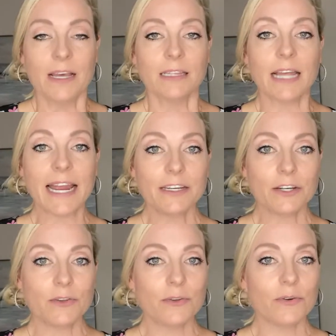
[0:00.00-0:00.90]
light
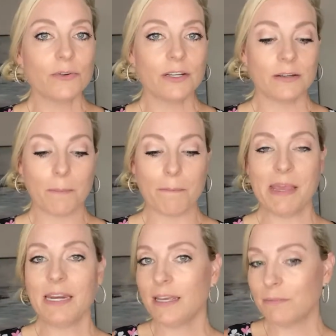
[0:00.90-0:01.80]
nude,
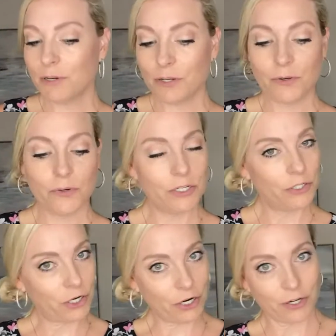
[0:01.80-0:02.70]
medium nude,
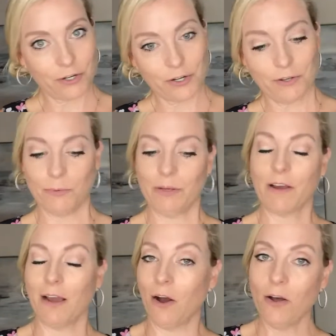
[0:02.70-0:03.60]
dark nude. We've
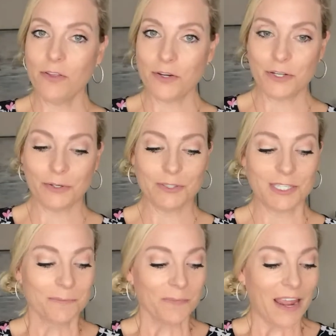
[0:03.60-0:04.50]
got all the nudes.